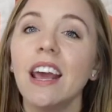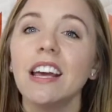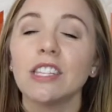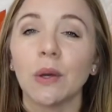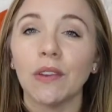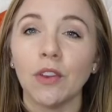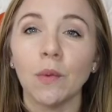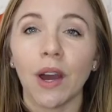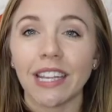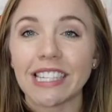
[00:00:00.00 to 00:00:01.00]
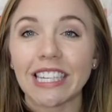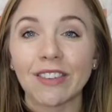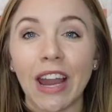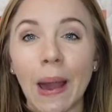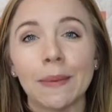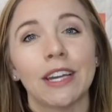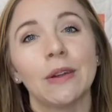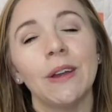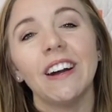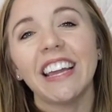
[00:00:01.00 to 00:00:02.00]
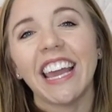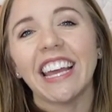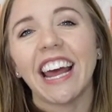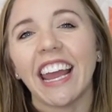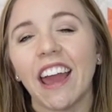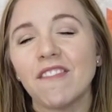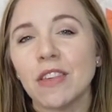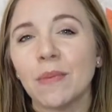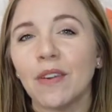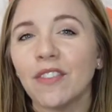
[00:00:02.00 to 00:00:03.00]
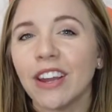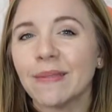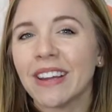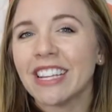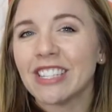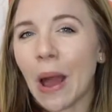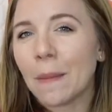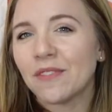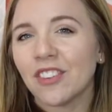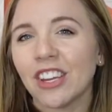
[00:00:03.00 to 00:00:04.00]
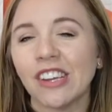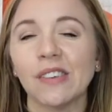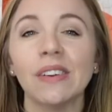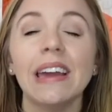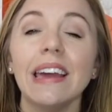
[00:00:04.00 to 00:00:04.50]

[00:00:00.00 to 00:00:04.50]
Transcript: So if you want to grab a quilt kit, I have them over in my shop for you.